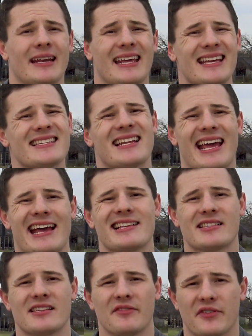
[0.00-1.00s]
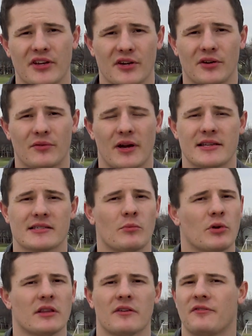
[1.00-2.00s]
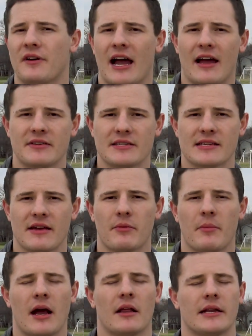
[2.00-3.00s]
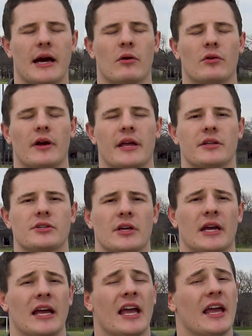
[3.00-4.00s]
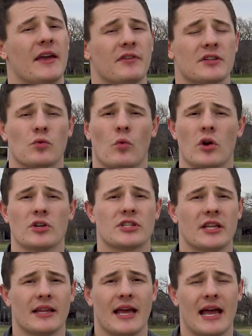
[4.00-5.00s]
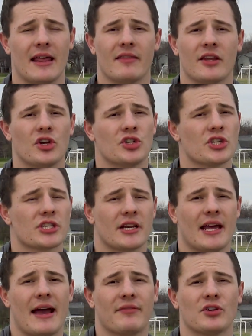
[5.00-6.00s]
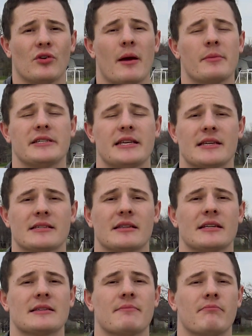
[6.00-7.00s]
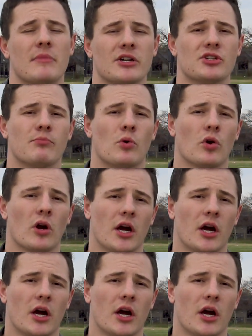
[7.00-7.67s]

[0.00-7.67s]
that isn't as severe, right? Somewhere in the 5 to 7 mile an hour range. If it's worse than that, then you're just going to have to grab a disc that's much more